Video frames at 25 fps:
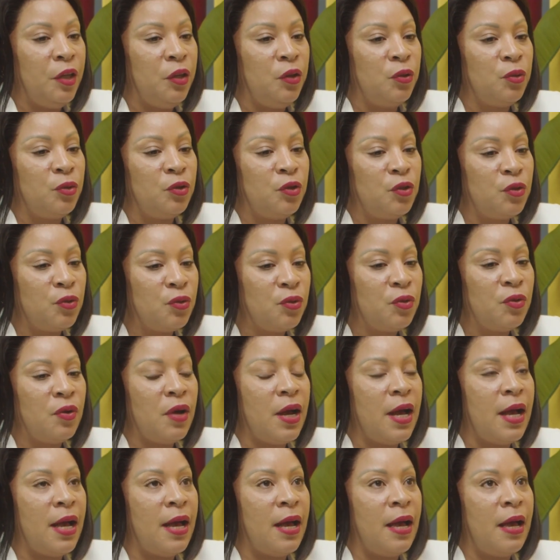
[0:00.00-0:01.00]
You do
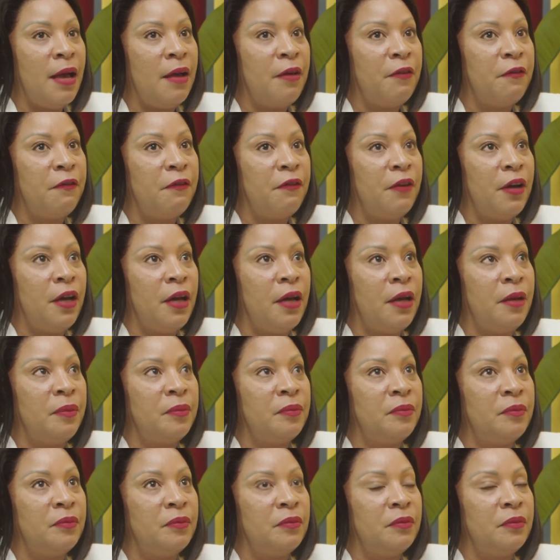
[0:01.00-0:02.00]
have
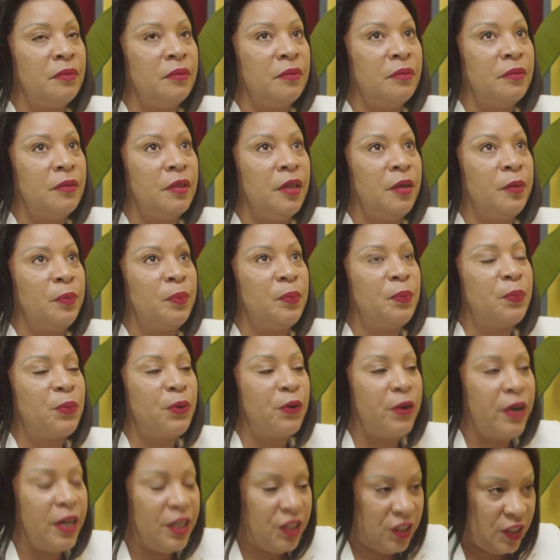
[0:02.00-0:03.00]

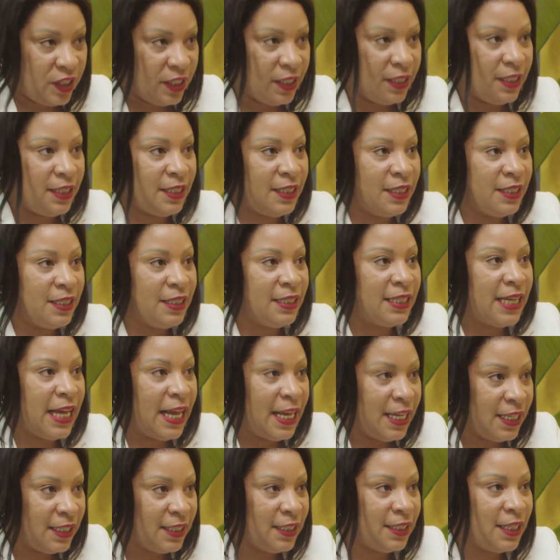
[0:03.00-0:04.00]
pressured
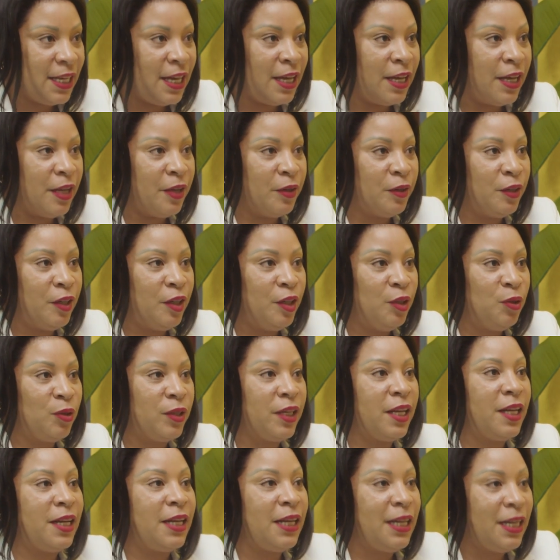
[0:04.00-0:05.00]
days. You
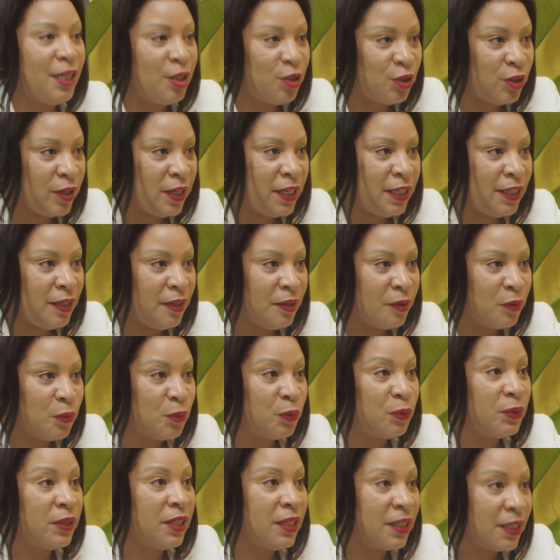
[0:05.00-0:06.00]
can literally
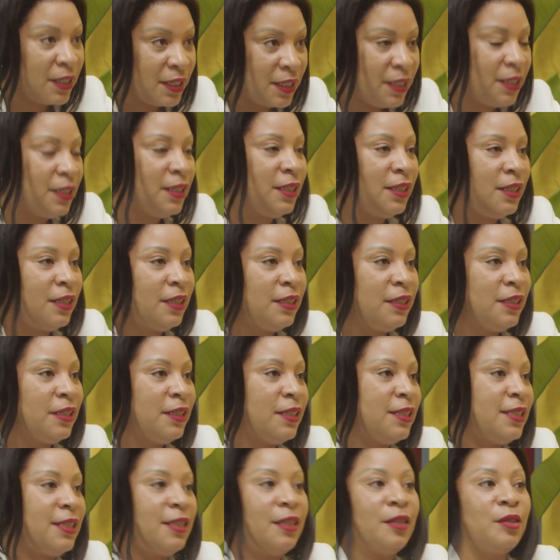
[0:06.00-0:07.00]
work
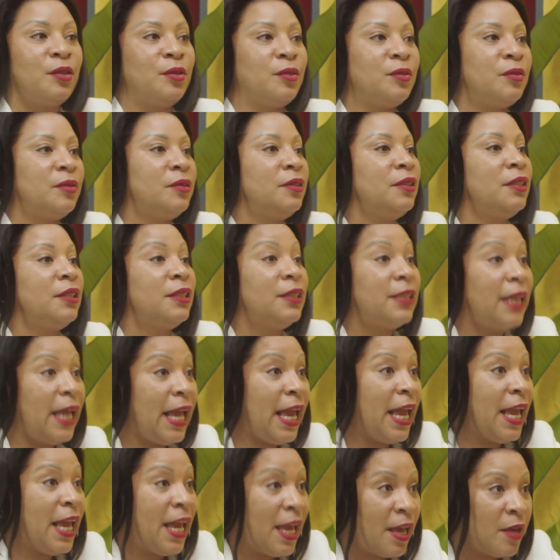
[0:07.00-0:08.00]
till the
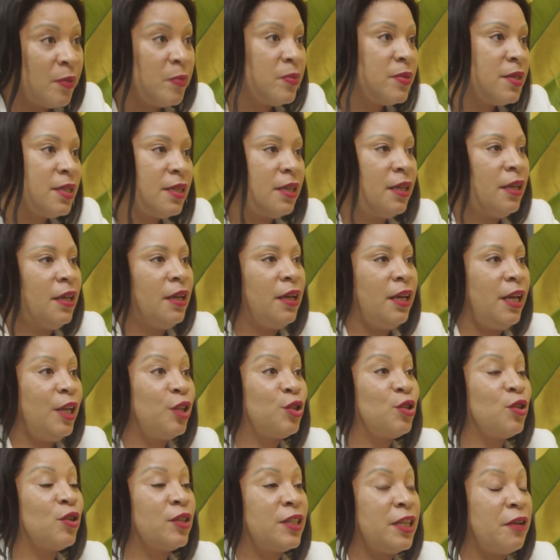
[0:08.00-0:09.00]
AMs.
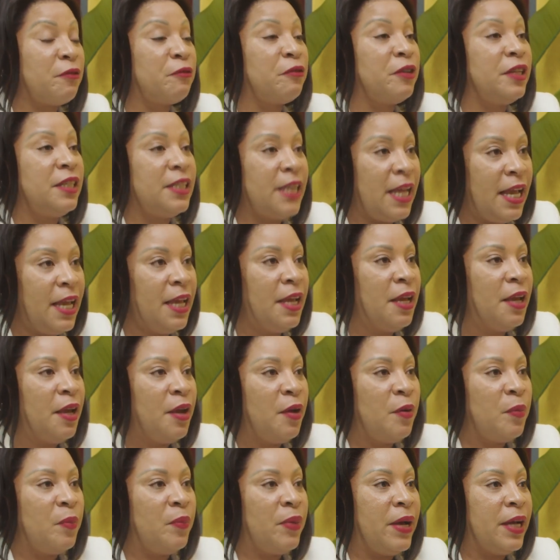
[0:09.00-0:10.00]
It's not every day,
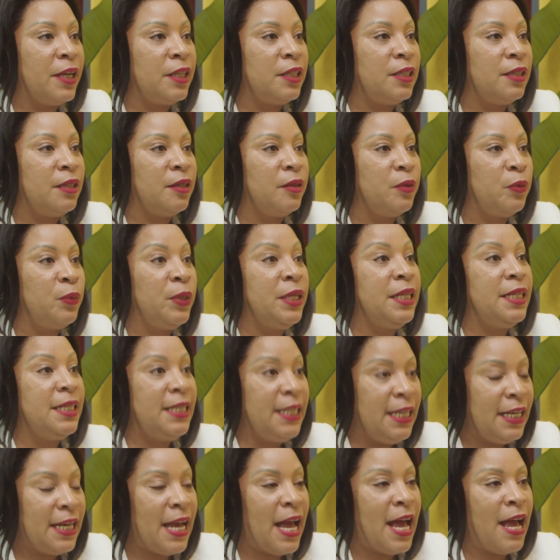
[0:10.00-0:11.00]
but we
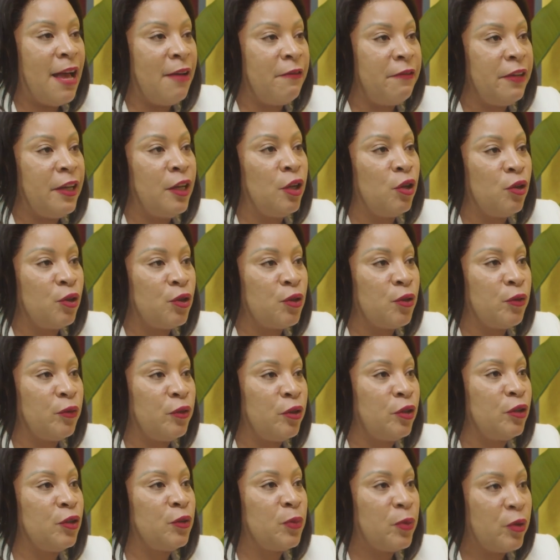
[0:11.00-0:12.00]
did have a lot of
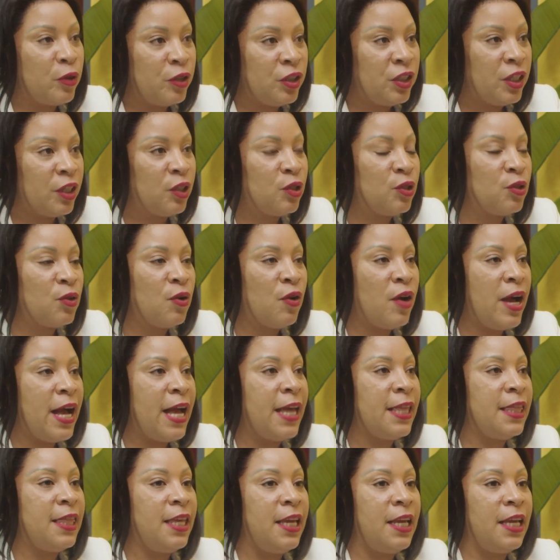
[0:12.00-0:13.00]
those projects. So
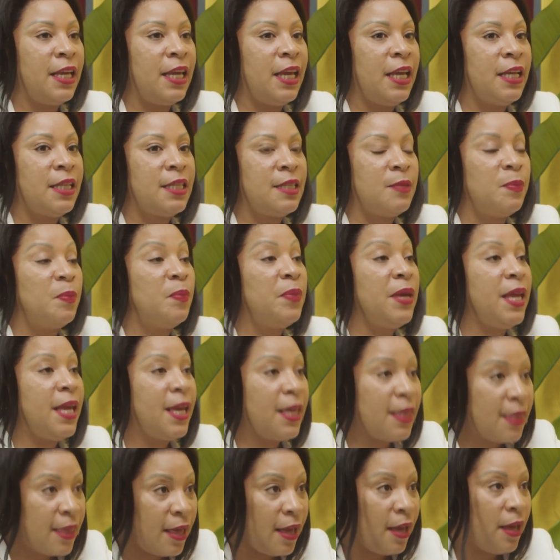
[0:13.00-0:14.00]
I think it's
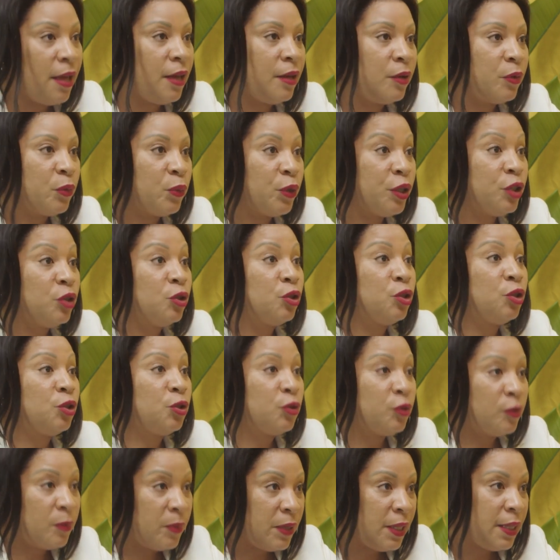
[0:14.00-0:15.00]
being there when you
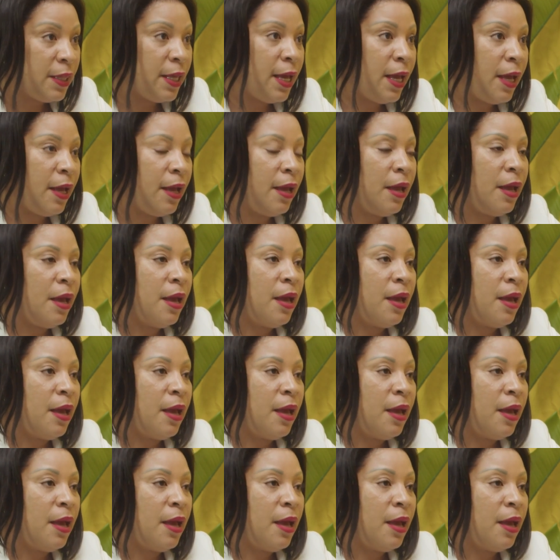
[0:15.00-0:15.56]
should be there,